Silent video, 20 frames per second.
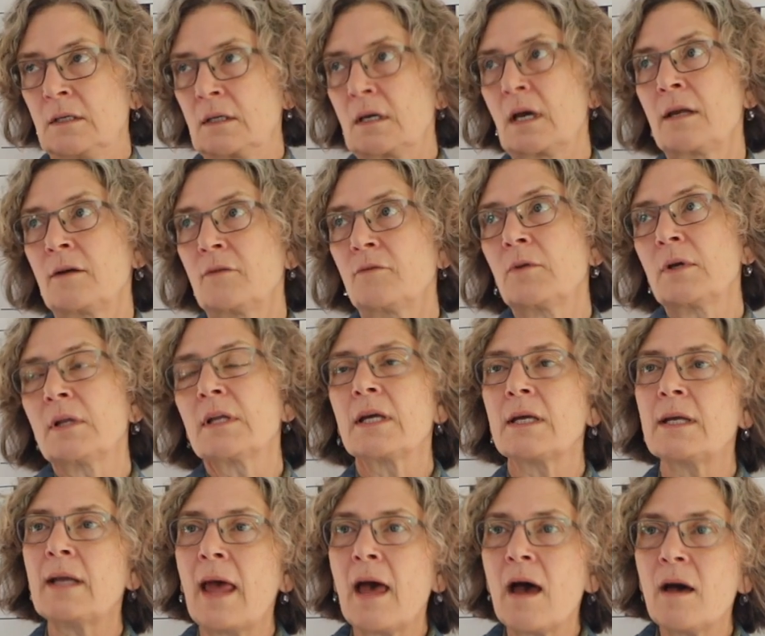kind of really
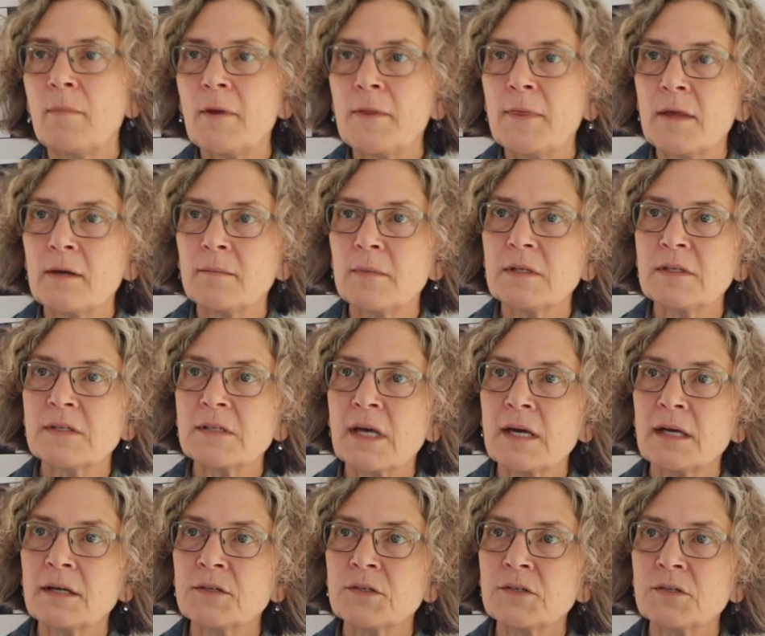inhabit them
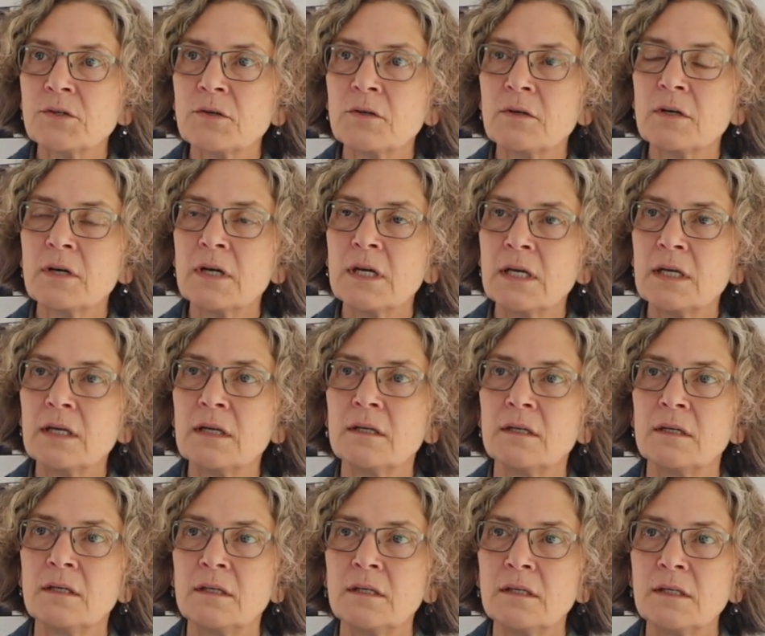inside a story
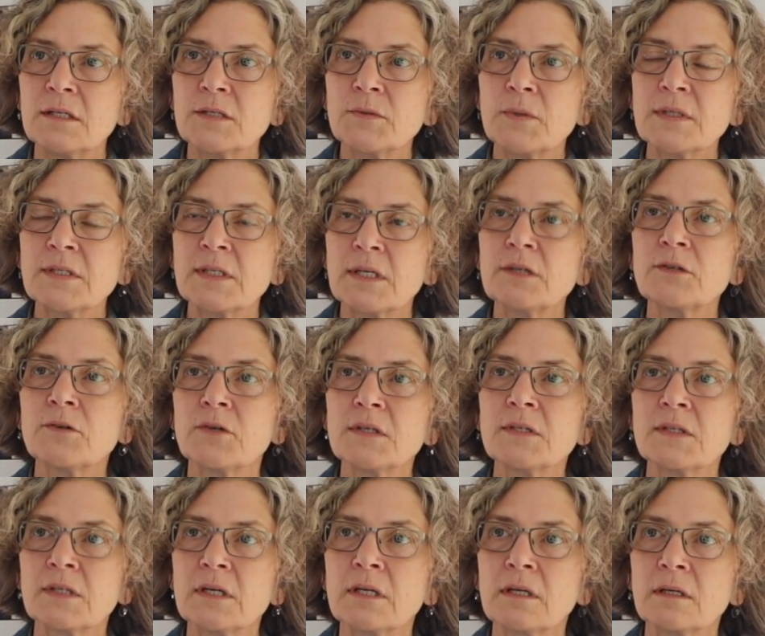is what's
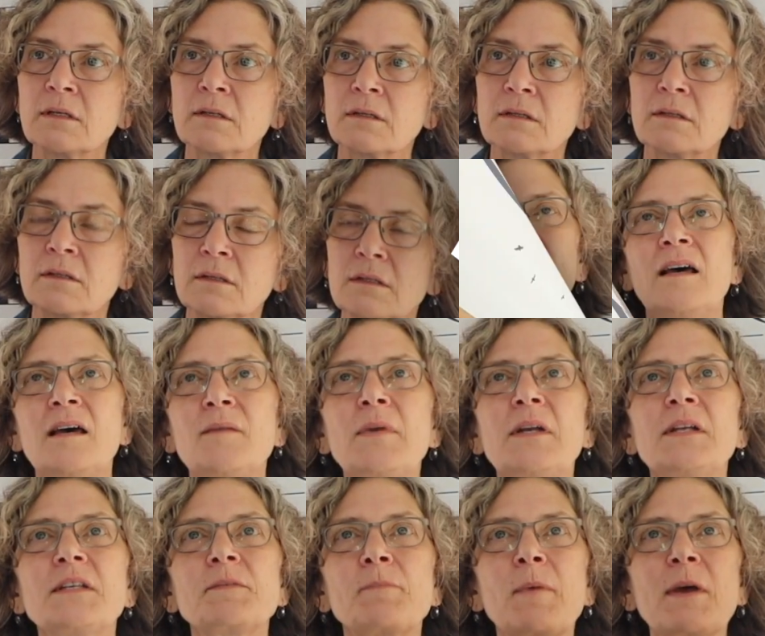interesting. I mean,
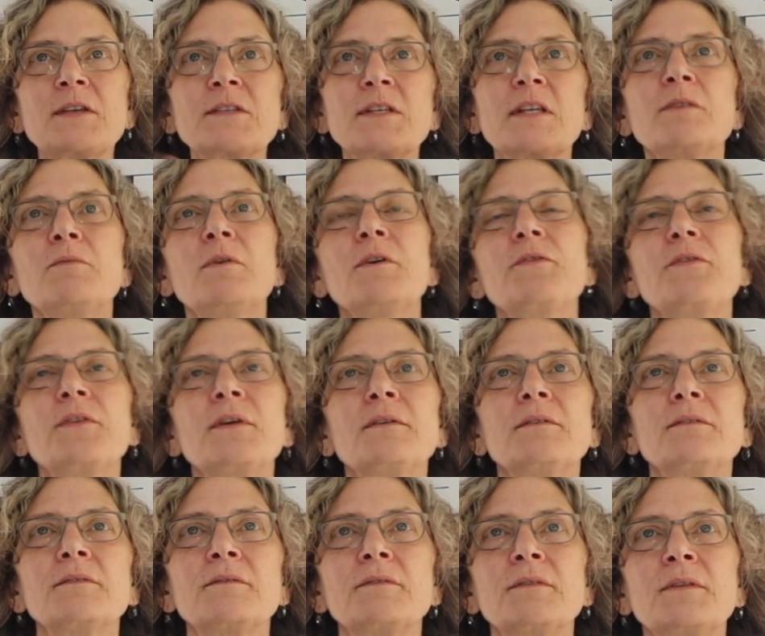especially with
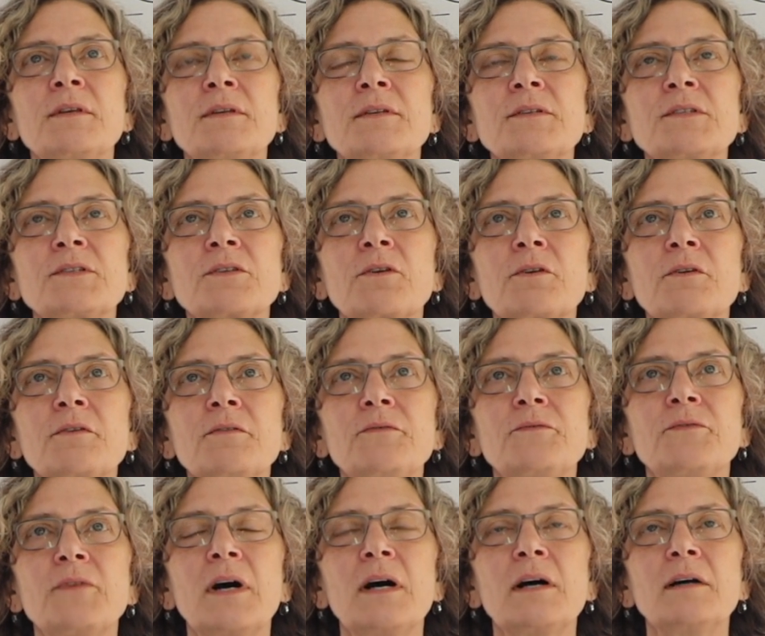the sort
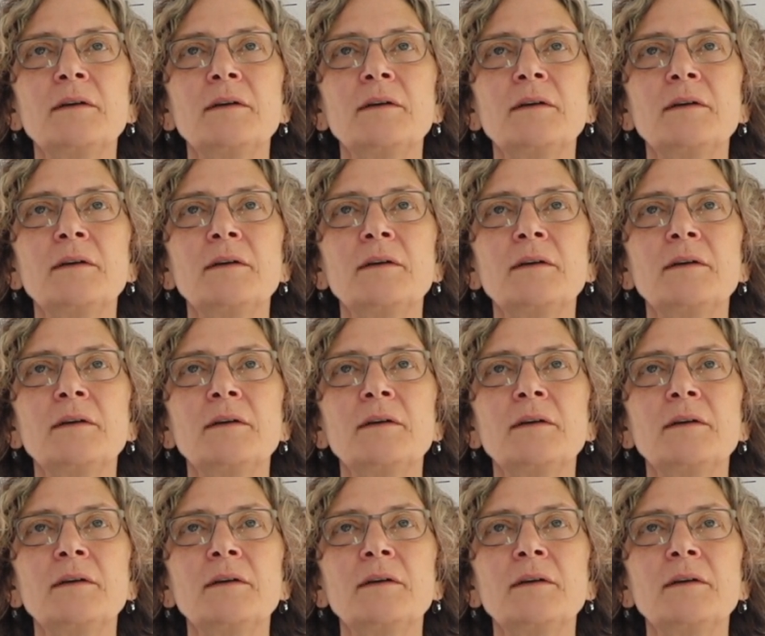of